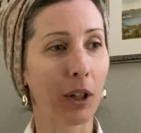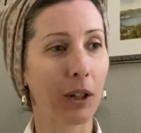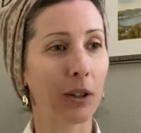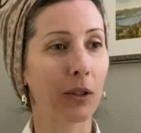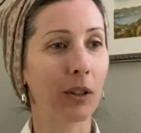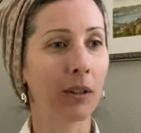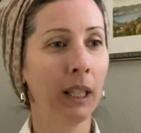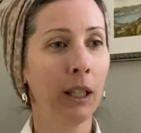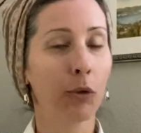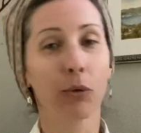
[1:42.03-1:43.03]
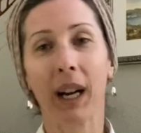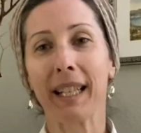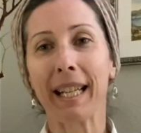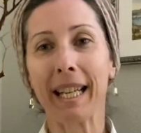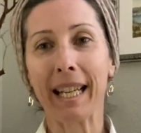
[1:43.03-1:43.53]
on
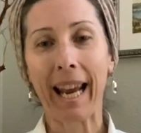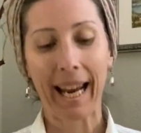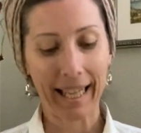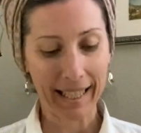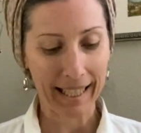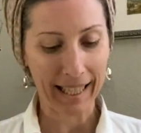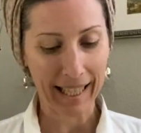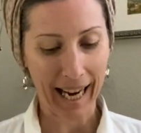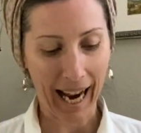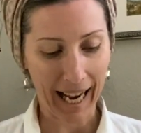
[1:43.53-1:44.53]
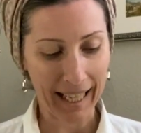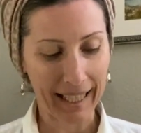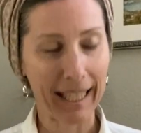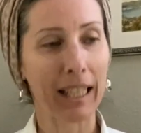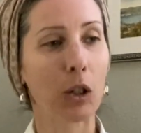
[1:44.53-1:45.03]
writing and the
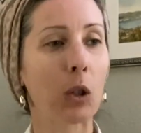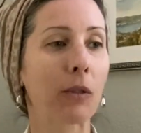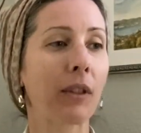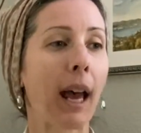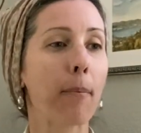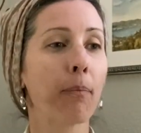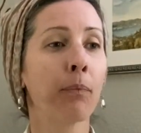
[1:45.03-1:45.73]
ads and all of that?